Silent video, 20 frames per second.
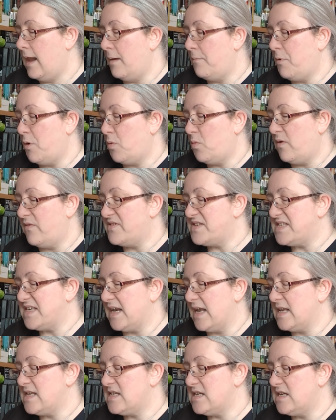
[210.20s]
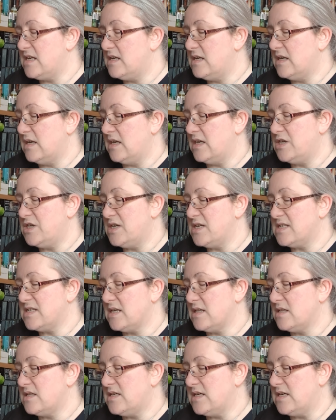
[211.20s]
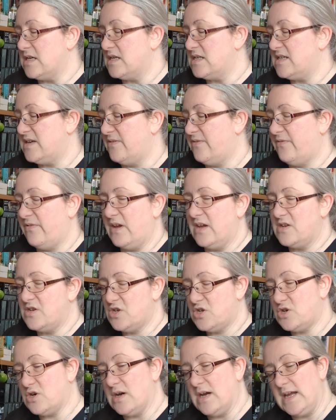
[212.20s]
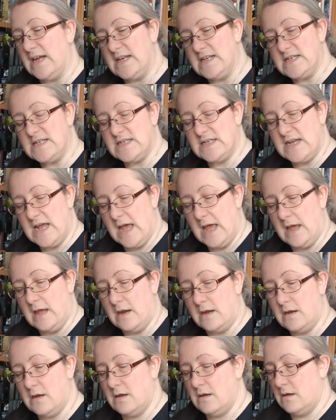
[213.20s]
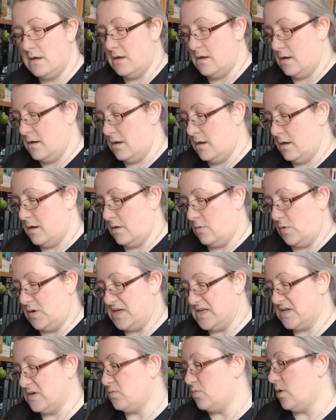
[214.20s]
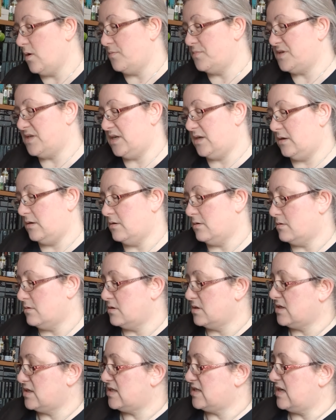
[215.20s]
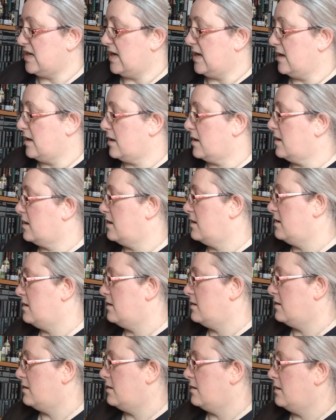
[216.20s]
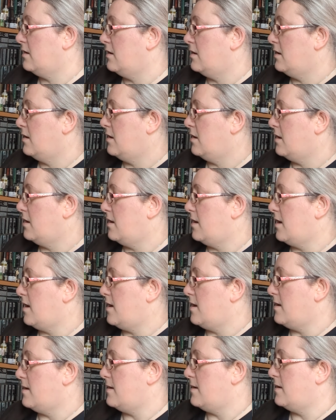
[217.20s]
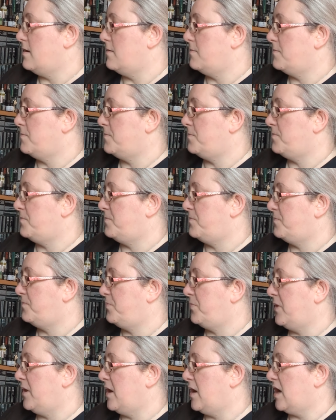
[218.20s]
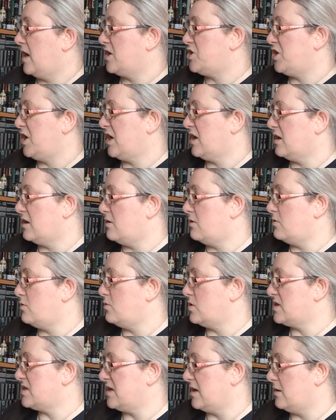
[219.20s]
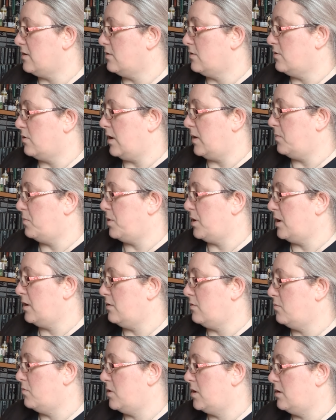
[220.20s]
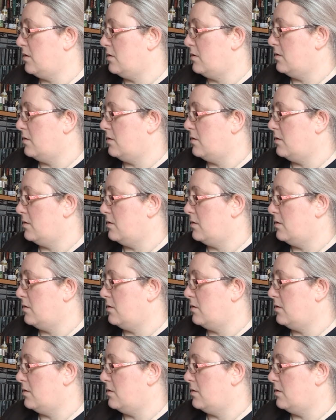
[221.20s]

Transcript: but we've selected a delicious alternative for you to try instead. We swapped your snack, um, Ajikaruta honey plum.